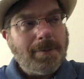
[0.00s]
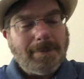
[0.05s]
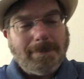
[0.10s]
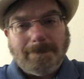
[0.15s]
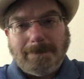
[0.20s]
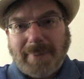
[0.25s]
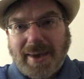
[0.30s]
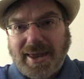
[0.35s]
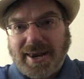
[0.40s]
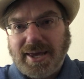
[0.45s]

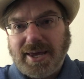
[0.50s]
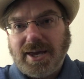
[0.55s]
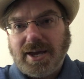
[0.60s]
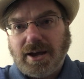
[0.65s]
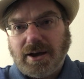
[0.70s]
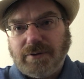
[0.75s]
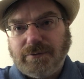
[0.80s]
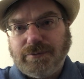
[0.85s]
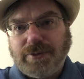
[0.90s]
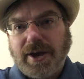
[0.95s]

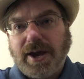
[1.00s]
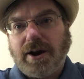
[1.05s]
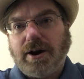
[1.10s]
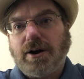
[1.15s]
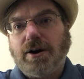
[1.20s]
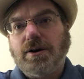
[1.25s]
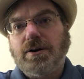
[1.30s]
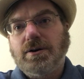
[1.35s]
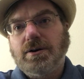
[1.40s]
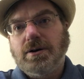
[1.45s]
Many of
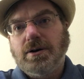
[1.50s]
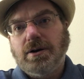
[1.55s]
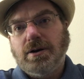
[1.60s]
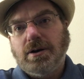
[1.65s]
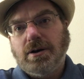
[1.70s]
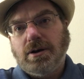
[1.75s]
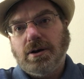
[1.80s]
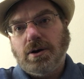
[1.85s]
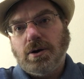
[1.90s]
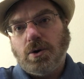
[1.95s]
their
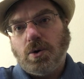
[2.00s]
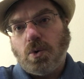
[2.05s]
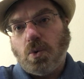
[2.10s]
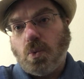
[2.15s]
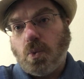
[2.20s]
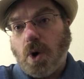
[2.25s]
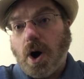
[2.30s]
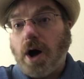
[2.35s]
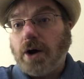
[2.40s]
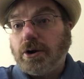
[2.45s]

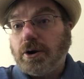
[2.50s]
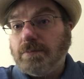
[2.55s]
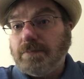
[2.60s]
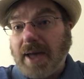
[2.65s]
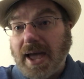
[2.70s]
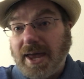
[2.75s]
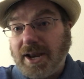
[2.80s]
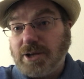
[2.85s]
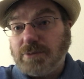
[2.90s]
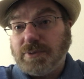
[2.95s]
water
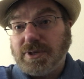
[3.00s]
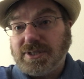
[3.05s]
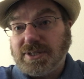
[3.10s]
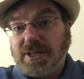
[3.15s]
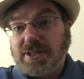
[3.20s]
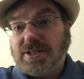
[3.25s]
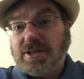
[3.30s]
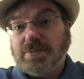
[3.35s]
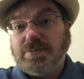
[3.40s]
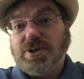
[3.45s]
management
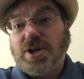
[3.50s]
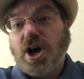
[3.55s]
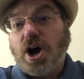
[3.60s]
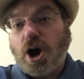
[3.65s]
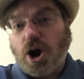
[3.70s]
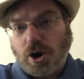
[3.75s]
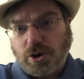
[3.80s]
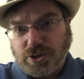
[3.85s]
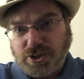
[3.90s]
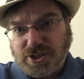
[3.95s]
systems
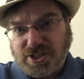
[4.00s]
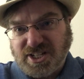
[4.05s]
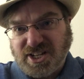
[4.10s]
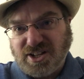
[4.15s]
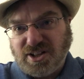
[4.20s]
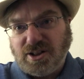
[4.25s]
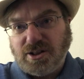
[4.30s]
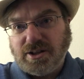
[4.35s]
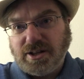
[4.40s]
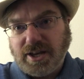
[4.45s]
are
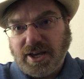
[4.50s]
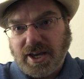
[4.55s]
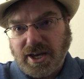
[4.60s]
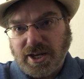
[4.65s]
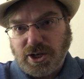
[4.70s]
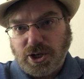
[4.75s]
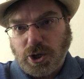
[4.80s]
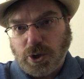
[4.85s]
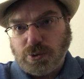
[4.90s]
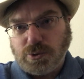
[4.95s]
still
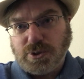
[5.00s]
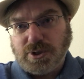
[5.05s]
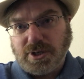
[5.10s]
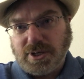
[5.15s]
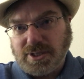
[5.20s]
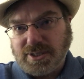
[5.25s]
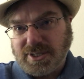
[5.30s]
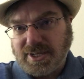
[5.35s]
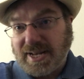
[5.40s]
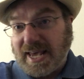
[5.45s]
in use
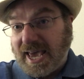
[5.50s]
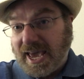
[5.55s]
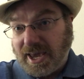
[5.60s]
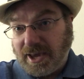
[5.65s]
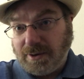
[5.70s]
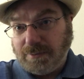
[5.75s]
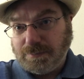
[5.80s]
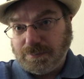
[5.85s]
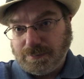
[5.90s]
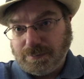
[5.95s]
today.